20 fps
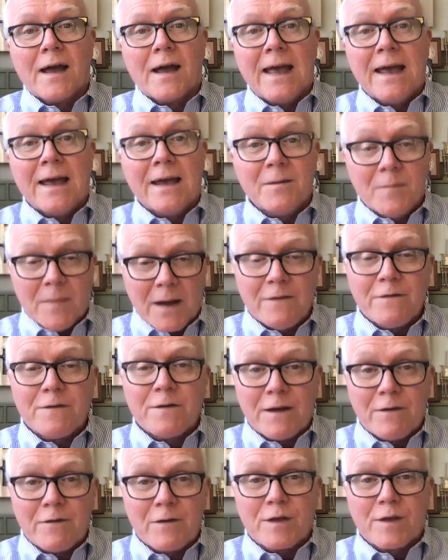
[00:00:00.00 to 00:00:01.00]
and my
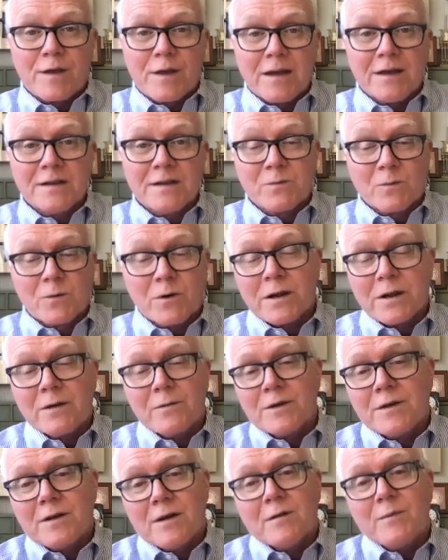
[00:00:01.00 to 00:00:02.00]
favorite thing is working
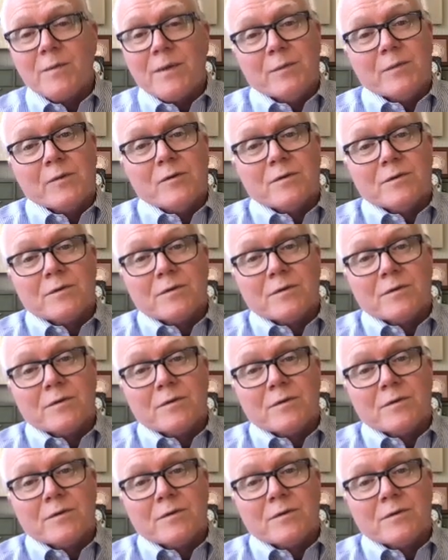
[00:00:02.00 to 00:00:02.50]
with young people.